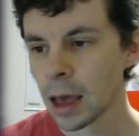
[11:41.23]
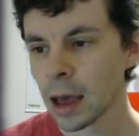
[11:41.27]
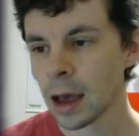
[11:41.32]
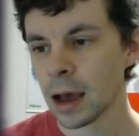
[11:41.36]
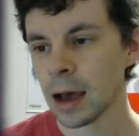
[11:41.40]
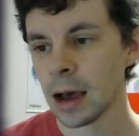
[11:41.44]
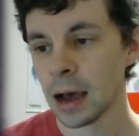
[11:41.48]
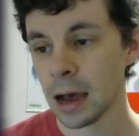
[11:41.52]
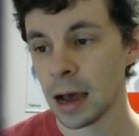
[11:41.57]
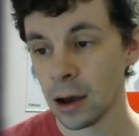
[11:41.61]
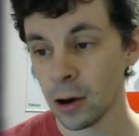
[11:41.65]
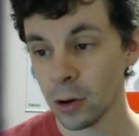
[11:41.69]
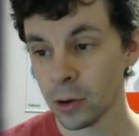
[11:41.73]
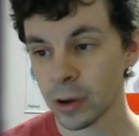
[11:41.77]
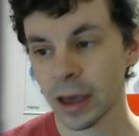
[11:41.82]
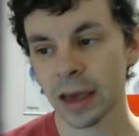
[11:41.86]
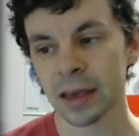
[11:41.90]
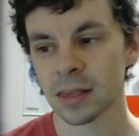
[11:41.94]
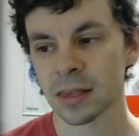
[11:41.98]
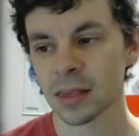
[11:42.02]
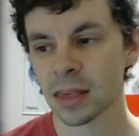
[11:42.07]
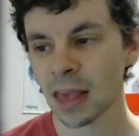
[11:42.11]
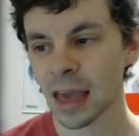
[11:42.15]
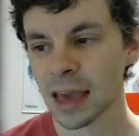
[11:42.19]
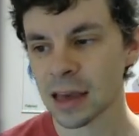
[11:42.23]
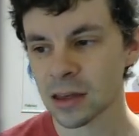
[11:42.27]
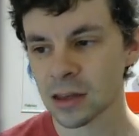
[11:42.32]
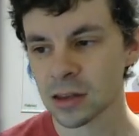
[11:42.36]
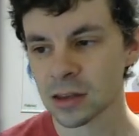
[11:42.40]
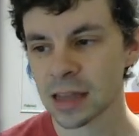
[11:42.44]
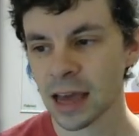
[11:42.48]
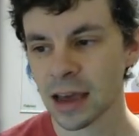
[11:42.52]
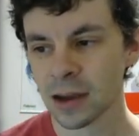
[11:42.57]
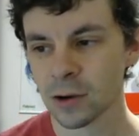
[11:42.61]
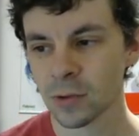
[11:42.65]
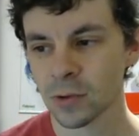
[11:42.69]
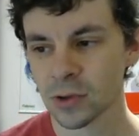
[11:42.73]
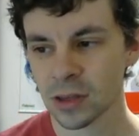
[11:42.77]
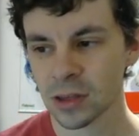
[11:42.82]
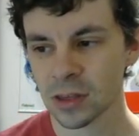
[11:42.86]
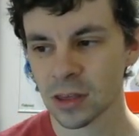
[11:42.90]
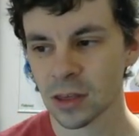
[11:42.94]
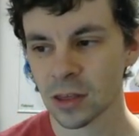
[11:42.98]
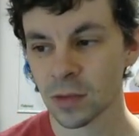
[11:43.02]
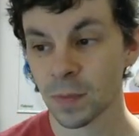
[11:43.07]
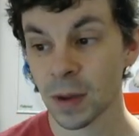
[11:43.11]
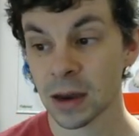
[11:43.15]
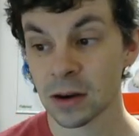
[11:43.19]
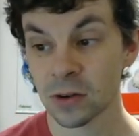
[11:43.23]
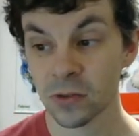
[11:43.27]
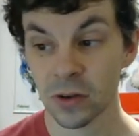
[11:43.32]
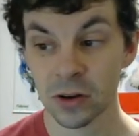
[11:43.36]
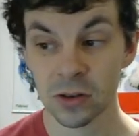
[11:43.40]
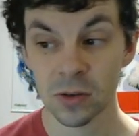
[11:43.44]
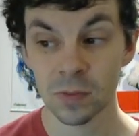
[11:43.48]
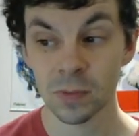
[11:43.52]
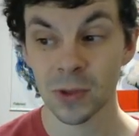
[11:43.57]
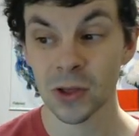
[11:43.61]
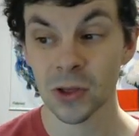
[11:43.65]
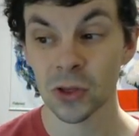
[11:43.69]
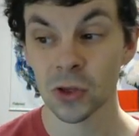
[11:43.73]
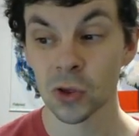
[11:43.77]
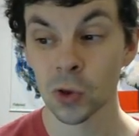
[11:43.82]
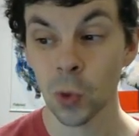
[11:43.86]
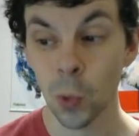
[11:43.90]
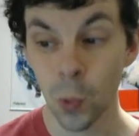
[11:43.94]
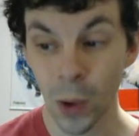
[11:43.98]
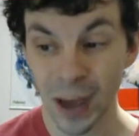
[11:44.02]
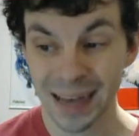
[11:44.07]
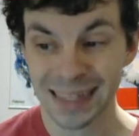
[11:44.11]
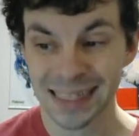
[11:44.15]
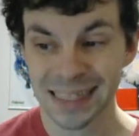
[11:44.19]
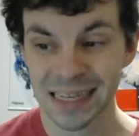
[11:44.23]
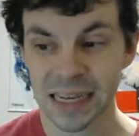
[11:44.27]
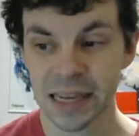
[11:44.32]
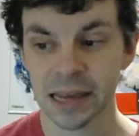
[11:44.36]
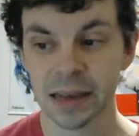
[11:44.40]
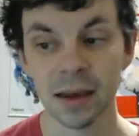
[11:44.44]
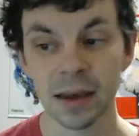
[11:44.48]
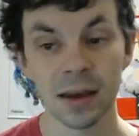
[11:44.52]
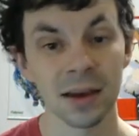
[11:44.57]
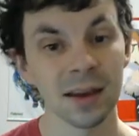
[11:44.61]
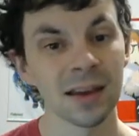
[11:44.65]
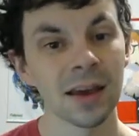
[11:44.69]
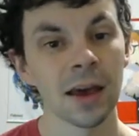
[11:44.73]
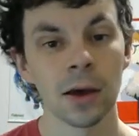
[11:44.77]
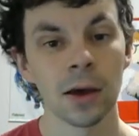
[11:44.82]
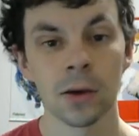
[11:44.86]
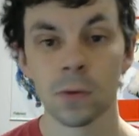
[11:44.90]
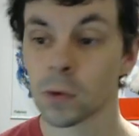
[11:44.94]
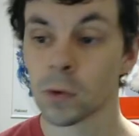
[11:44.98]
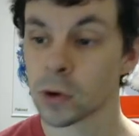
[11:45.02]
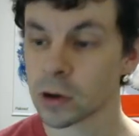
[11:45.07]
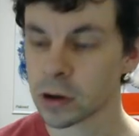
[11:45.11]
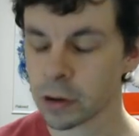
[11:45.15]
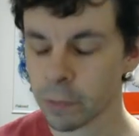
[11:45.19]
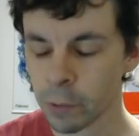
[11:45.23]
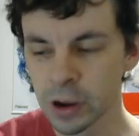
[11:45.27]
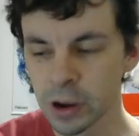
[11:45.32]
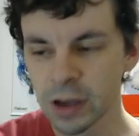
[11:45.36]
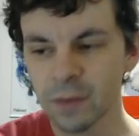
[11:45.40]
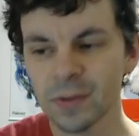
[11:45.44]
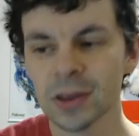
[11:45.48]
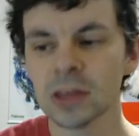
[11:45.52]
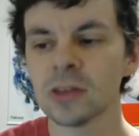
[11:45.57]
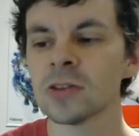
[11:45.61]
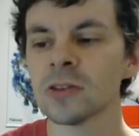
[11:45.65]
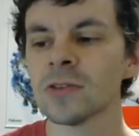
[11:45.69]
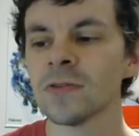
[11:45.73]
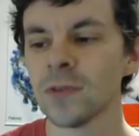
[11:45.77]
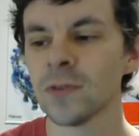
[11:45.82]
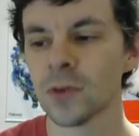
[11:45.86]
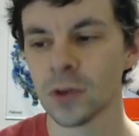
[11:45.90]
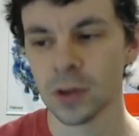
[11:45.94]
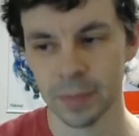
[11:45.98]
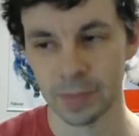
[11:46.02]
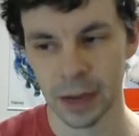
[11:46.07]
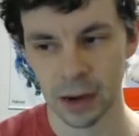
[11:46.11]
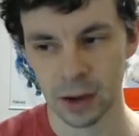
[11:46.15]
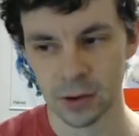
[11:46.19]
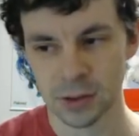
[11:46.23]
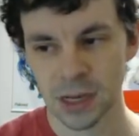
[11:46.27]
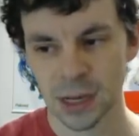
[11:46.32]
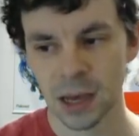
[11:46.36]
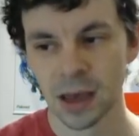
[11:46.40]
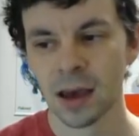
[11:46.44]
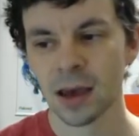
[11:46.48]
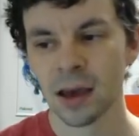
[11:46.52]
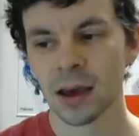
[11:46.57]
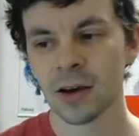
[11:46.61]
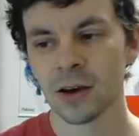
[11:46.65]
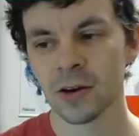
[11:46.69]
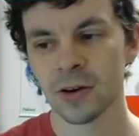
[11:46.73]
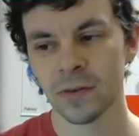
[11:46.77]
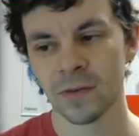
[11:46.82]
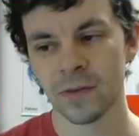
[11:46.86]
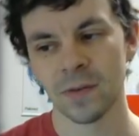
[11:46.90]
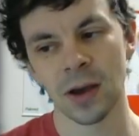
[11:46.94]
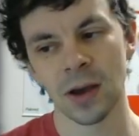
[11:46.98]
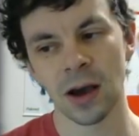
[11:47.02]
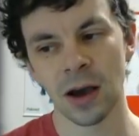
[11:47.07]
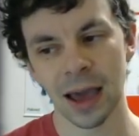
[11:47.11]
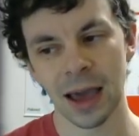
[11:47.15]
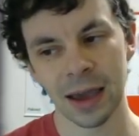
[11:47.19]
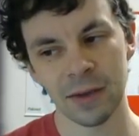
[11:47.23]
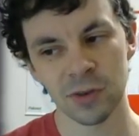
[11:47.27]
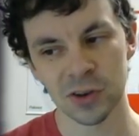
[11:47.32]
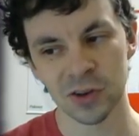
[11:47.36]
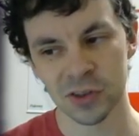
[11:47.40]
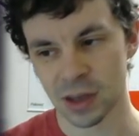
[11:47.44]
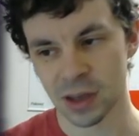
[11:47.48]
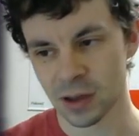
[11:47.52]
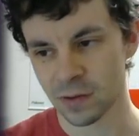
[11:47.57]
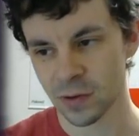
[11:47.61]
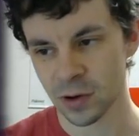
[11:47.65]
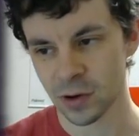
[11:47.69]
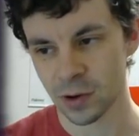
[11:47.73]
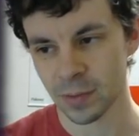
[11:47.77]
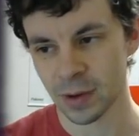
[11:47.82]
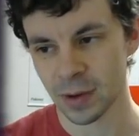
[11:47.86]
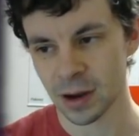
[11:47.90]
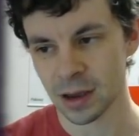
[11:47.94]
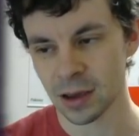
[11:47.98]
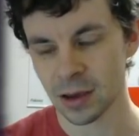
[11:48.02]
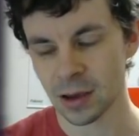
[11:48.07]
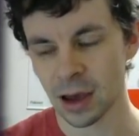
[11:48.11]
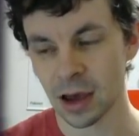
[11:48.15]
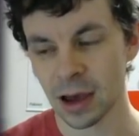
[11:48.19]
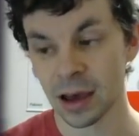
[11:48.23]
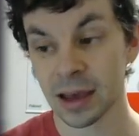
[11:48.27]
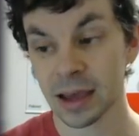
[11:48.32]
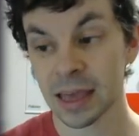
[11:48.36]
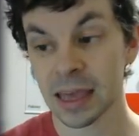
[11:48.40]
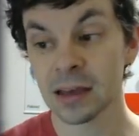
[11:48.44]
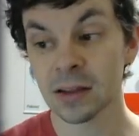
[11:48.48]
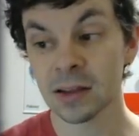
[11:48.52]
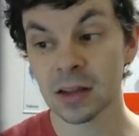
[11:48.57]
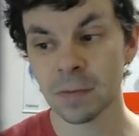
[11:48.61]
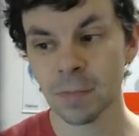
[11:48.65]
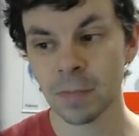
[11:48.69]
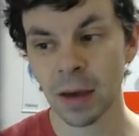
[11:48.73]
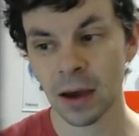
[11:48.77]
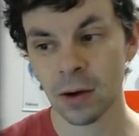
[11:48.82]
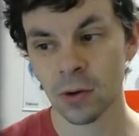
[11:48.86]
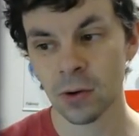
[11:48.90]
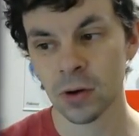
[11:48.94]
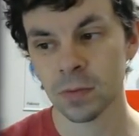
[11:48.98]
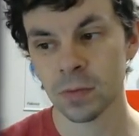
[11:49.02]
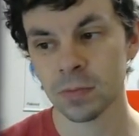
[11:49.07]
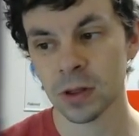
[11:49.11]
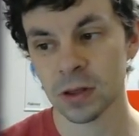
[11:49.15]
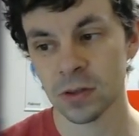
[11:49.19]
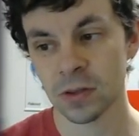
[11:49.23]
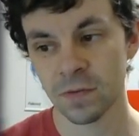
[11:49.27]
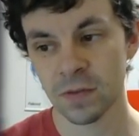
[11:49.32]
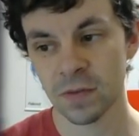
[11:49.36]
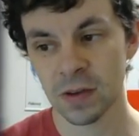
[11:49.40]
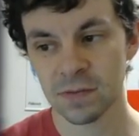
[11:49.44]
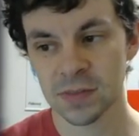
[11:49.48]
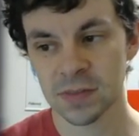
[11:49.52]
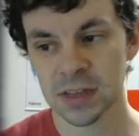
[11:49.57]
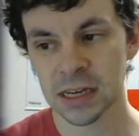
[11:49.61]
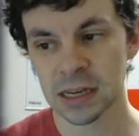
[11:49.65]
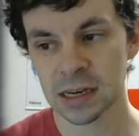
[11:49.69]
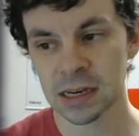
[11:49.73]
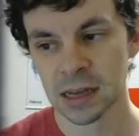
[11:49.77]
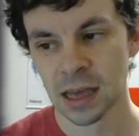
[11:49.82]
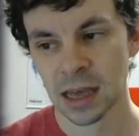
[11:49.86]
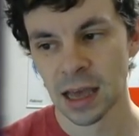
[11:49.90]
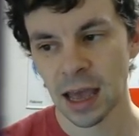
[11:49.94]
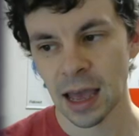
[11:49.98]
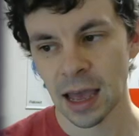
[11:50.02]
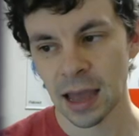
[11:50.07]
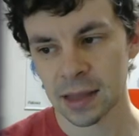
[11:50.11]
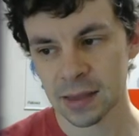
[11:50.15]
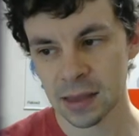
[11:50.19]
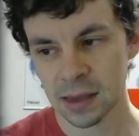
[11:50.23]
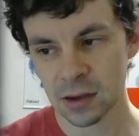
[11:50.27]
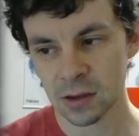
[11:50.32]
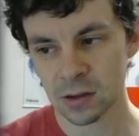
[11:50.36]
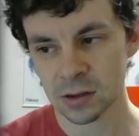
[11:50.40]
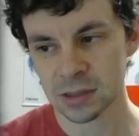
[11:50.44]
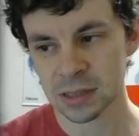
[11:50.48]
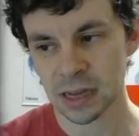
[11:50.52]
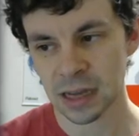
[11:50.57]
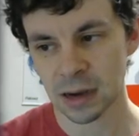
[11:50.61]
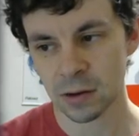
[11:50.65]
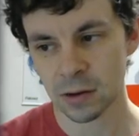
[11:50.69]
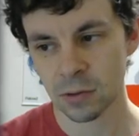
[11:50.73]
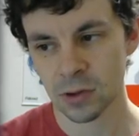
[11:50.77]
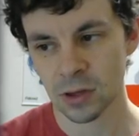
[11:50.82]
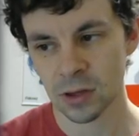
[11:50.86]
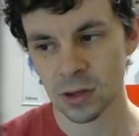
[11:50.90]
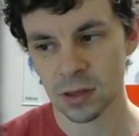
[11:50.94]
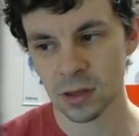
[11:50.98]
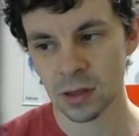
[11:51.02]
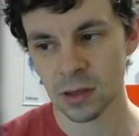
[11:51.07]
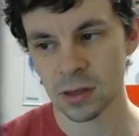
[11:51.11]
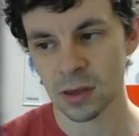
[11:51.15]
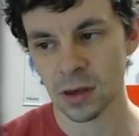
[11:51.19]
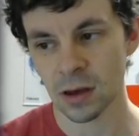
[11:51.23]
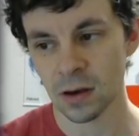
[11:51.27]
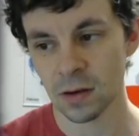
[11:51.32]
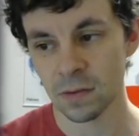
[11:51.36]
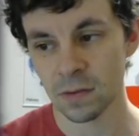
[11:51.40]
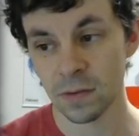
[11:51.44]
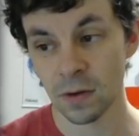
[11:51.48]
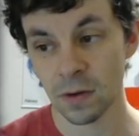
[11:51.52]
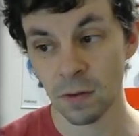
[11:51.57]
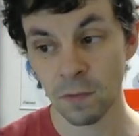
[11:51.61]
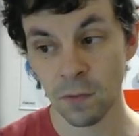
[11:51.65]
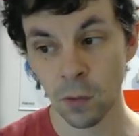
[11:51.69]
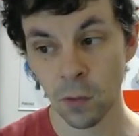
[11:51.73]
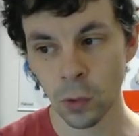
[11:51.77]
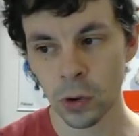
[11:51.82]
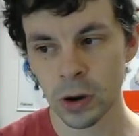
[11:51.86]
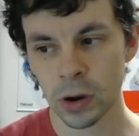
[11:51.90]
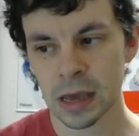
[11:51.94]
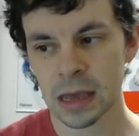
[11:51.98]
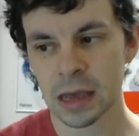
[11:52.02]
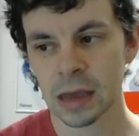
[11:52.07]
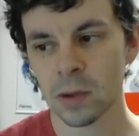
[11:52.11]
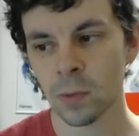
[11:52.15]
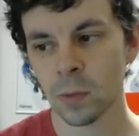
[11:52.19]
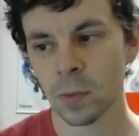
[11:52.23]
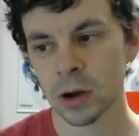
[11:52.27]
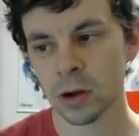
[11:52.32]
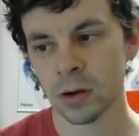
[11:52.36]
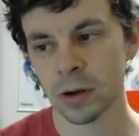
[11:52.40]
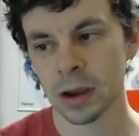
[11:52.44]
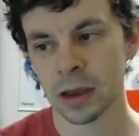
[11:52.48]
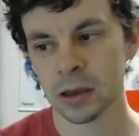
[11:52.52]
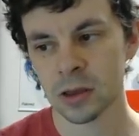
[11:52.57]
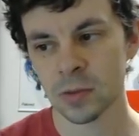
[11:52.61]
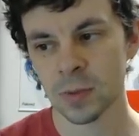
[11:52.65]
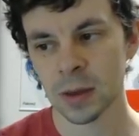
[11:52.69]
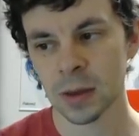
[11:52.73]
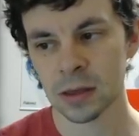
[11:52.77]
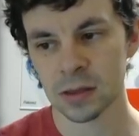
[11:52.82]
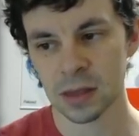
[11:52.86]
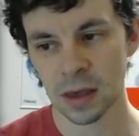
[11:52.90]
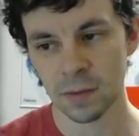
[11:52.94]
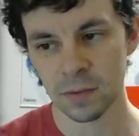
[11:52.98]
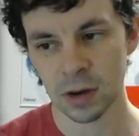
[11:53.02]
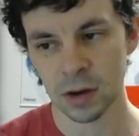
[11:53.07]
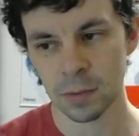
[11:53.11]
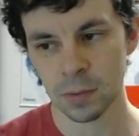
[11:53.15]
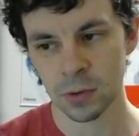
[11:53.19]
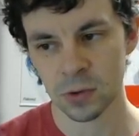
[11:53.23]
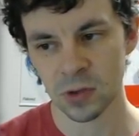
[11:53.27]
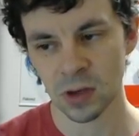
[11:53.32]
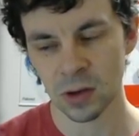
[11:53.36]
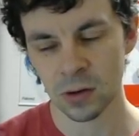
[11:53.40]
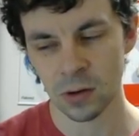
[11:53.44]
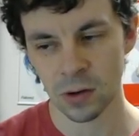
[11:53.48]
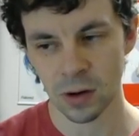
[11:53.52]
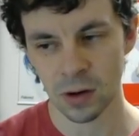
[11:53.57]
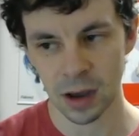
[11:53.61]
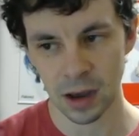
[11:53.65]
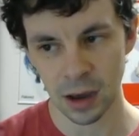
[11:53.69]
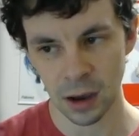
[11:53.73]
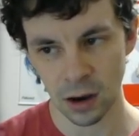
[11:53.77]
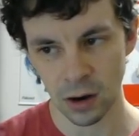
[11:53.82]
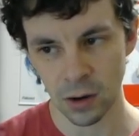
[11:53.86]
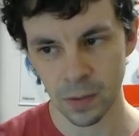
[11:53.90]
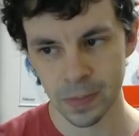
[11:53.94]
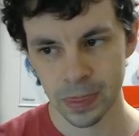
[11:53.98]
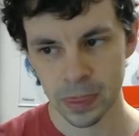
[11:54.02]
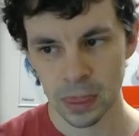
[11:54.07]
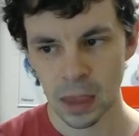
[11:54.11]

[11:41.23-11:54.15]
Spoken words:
Okay, slash attack resistance penetration plus 20. We're giving you the full amount, or everything for your money. Healing power plus 15, and single attack resistance of 40 when her HP is 70% higher.